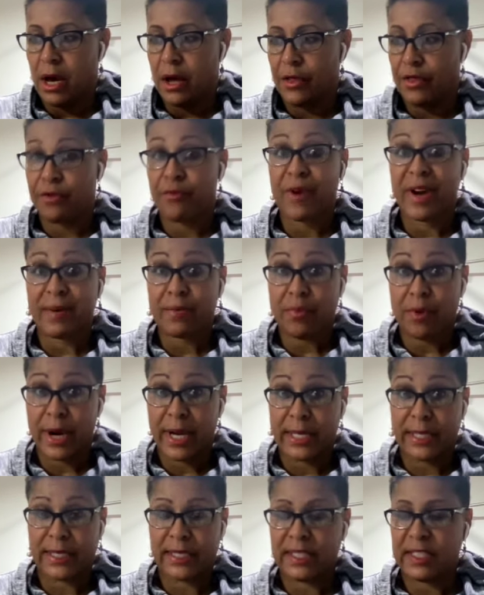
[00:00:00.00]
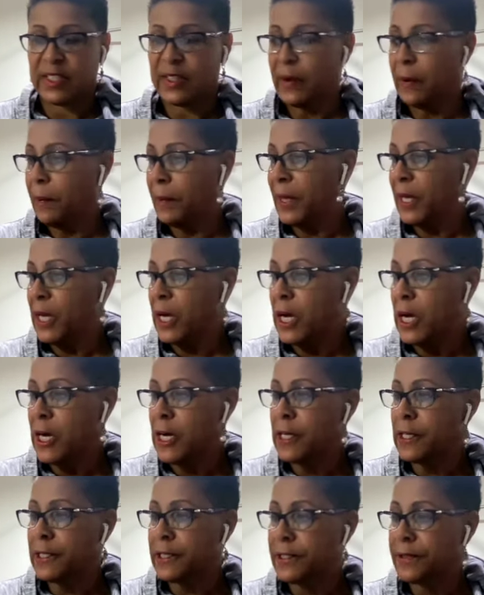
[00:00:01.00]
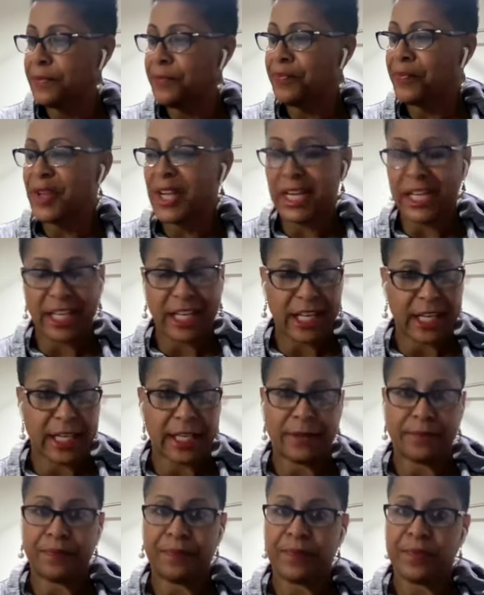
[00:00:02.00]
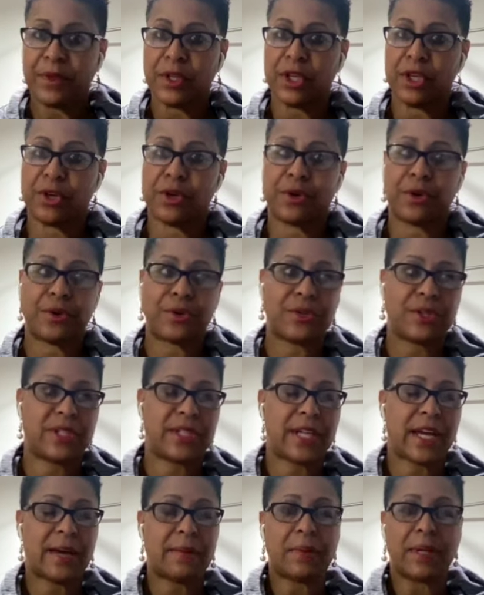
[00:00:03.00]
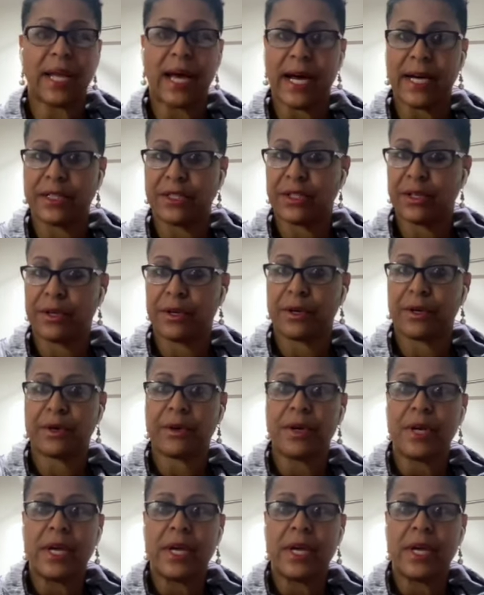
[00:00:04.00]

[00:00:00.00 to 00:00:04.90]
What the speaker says: thread breaks, because again, your stabilizer,